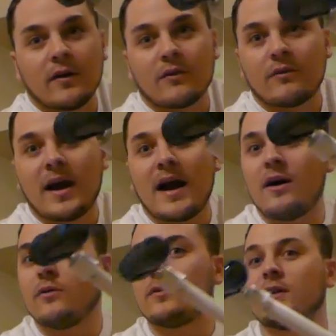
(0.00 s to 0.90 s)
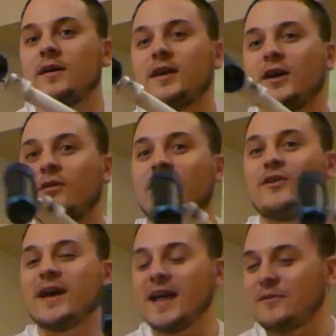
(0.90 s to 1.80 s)
around, you know, you
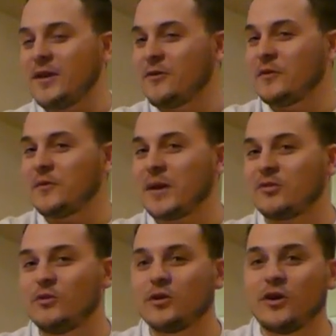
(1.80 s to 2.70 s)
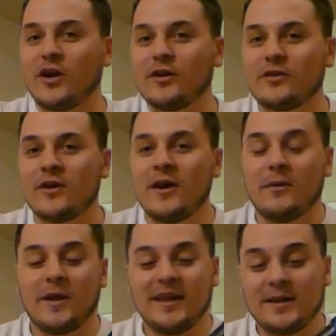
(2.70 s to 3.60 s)
can get them anywhere from like $200.
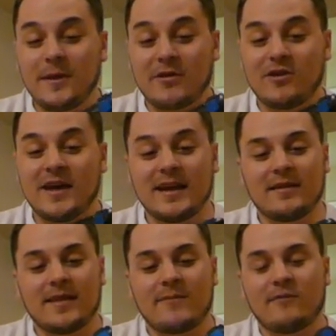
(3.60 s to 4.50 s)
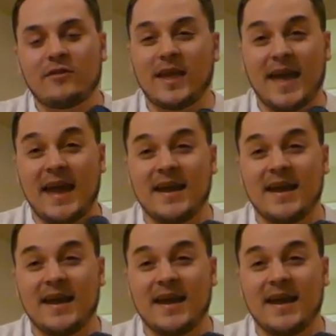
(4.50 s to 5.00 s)
We ended up actually getting them for like